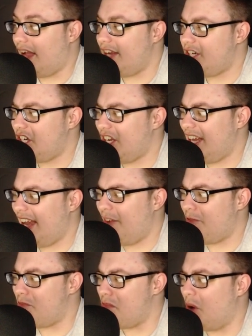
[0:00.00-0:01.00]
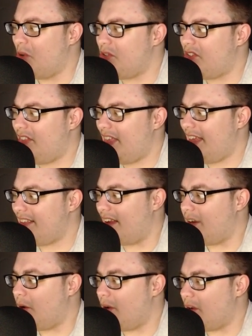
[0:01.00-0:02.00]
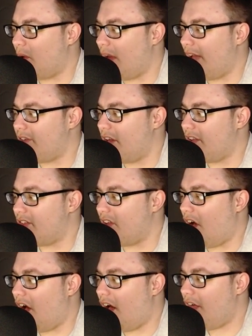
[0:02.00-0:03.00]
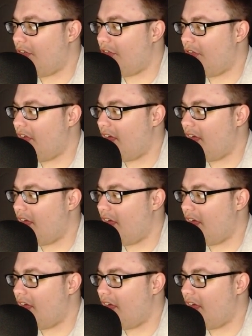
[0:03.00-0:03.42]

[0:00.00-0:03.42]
I should have most of these. I know I don't have N'Zoth.